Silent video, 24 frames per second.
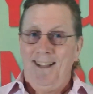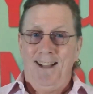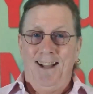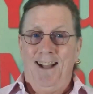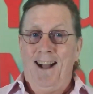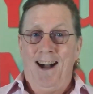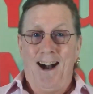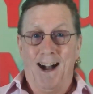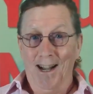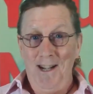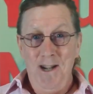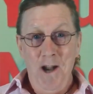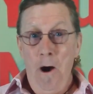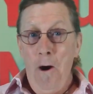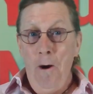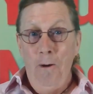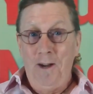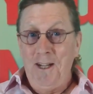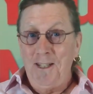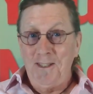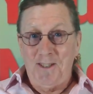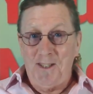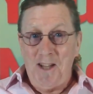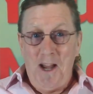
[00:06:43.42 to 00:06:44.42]
I know
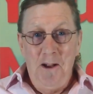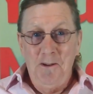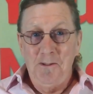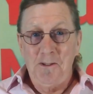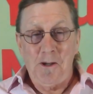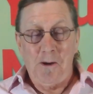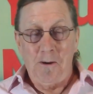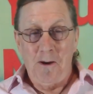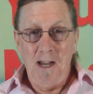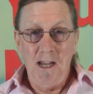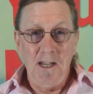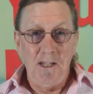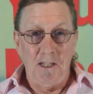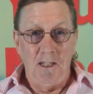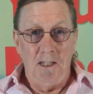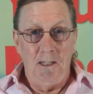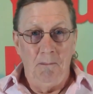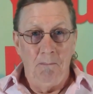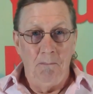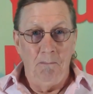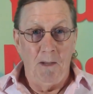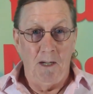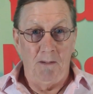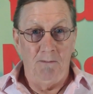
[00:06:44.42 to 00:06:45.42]
it sounds crazy,
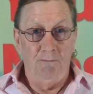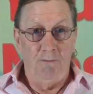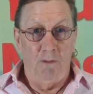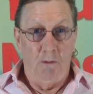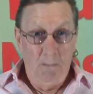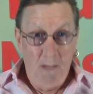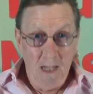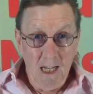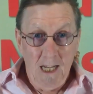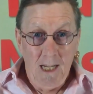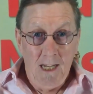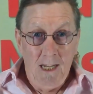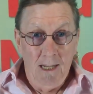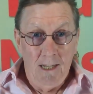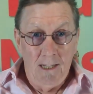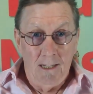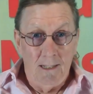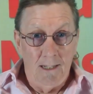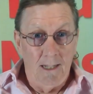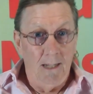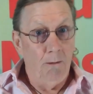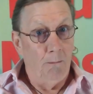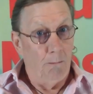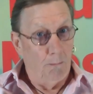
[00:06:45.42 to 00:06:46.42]
but for me,
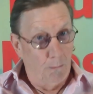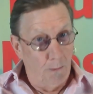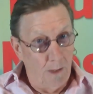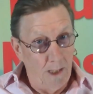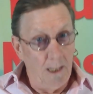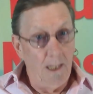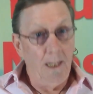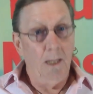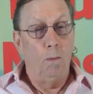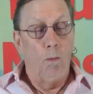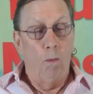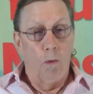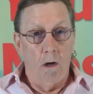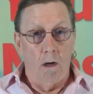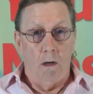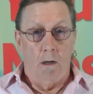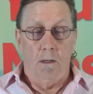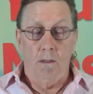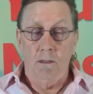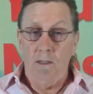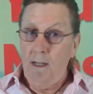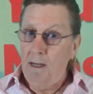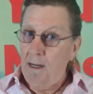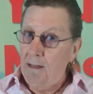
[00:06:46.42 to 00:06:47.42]
it really
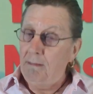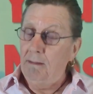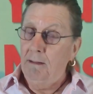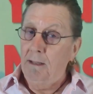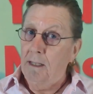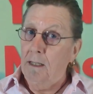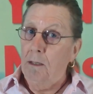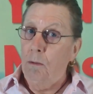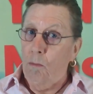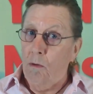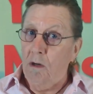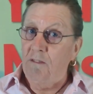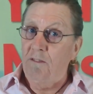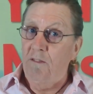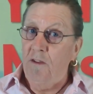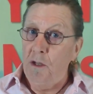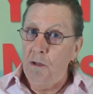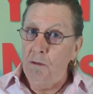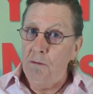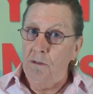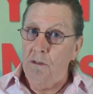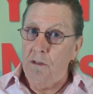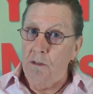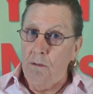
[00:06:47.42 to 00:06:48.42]
works, and I think it'll work for
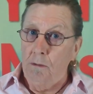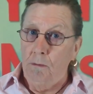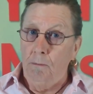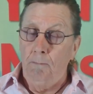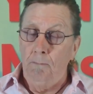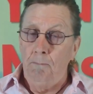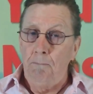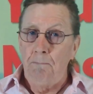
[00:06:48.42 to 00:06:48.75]
you too.